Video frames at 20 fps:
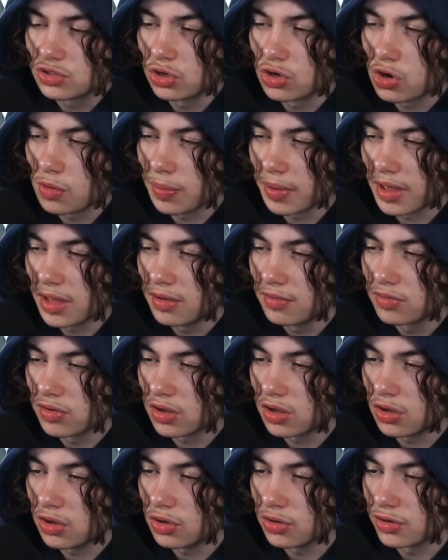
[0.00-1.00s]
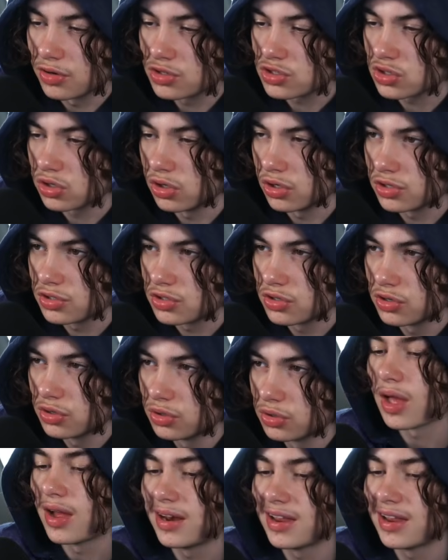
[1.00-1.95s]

toggle behavior on slot 2,